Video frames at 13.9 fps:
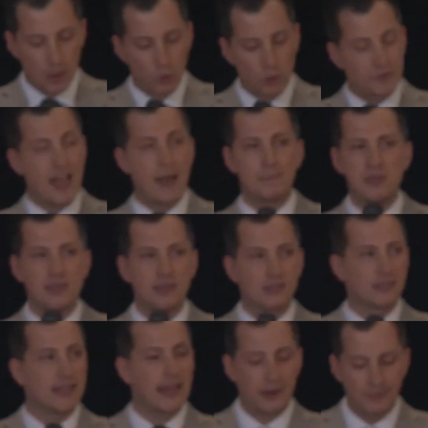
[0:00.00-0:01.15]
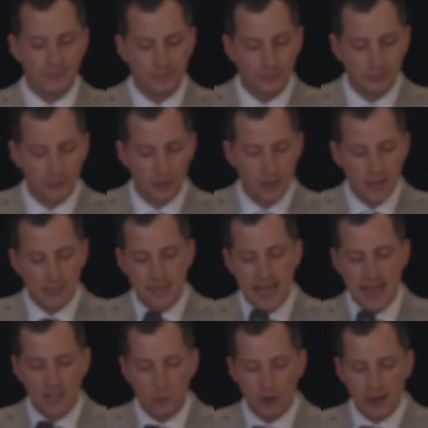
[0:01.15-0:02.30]
With that being said, to
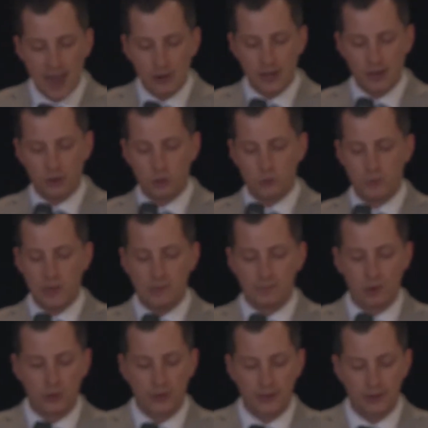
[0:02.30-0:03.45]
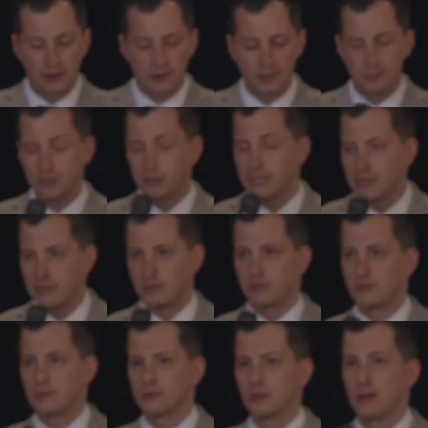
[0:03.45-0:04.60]
anyone out here who's being bullied,
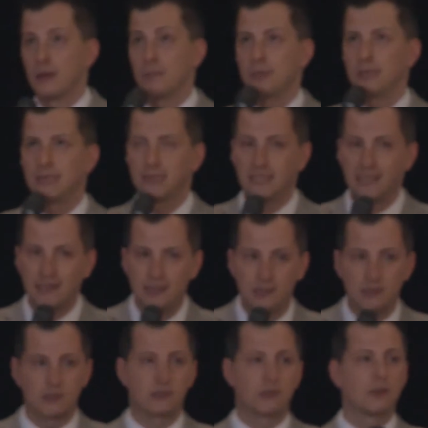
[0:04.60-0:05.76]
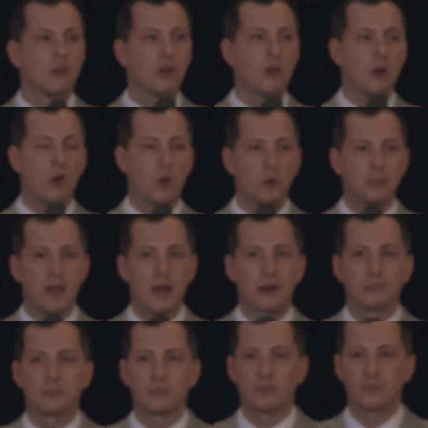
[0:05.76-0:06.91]
please, please hold on.